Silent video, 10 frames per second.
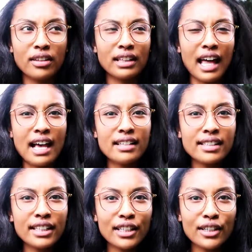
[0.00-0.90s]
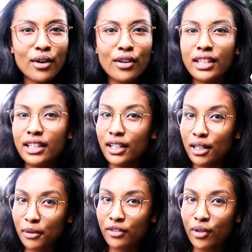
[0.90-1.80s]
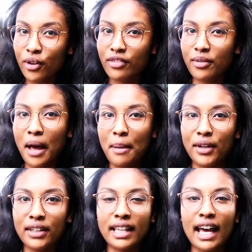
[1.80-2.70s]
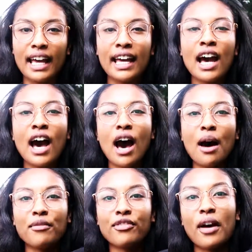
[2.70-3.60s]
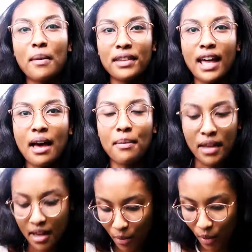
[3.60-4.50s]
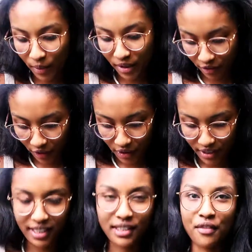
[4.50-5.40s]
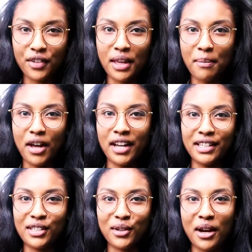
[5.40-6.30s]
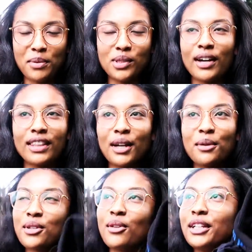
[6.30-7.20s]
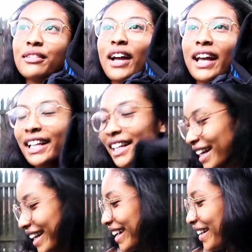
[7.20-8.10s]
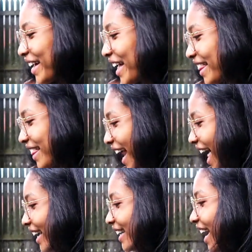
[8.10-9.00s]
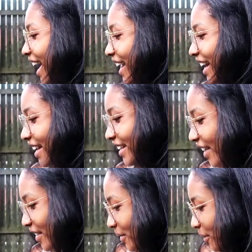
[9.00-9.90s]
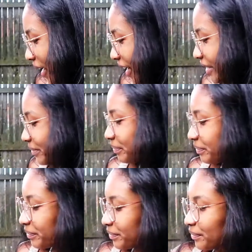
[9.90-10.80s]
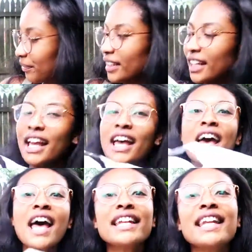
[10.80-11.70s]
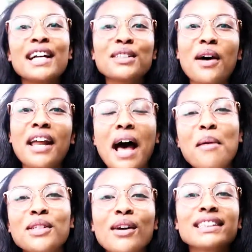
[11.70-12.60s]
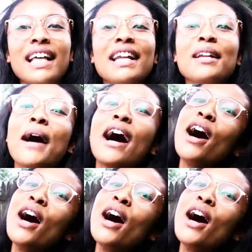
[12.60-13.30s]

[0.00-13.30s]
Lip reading: last year or the year before for my birthday from them when we first discovered them on Instagram, so I thought it was only right that I got another one. Next one I'm so excited about.